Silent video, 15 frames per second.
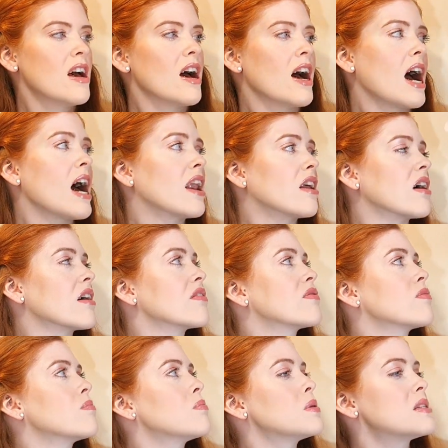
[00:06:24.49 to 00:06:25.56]
and I've
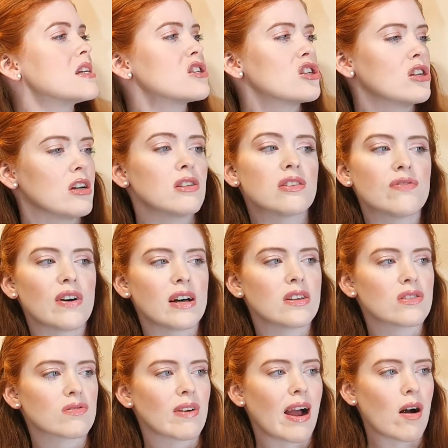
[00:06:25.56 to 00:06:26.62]
positioned loads of phals
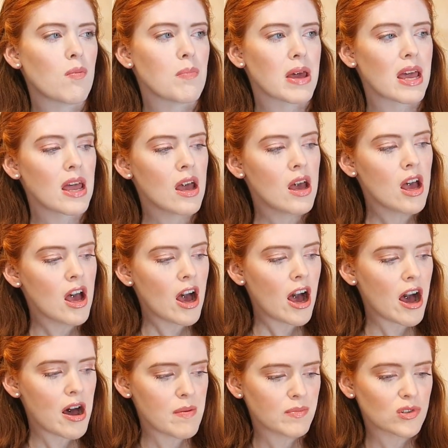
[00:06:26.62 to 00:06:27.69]
around me
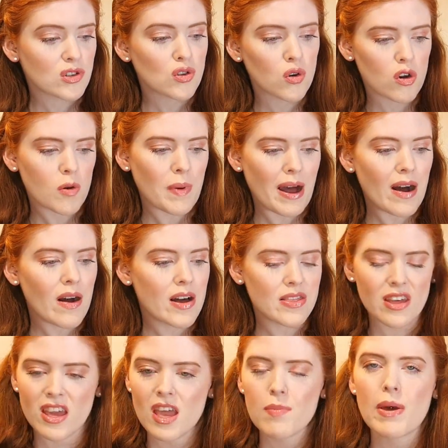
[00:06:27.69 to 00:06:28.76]
to talk about, and
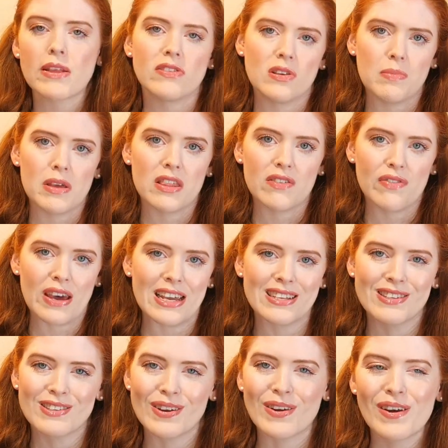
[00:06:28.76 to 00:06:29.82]
they keep hitting me in the
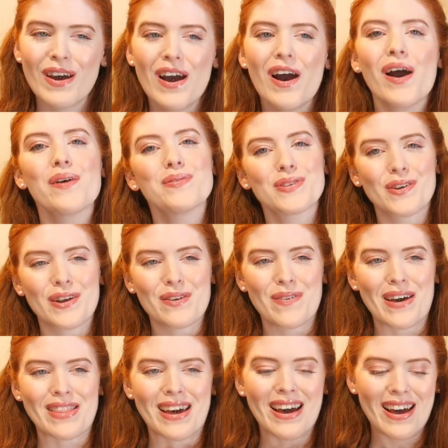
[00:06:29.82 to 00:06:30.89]
face, so I'm sorry
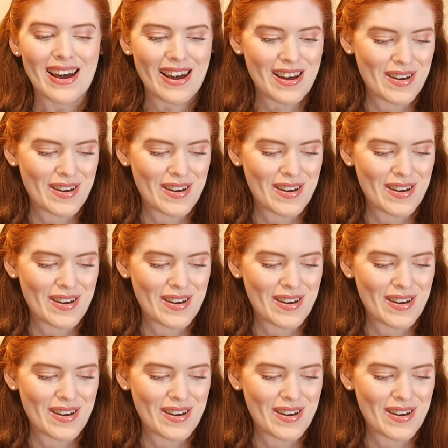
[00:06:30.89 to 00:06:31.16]
about that.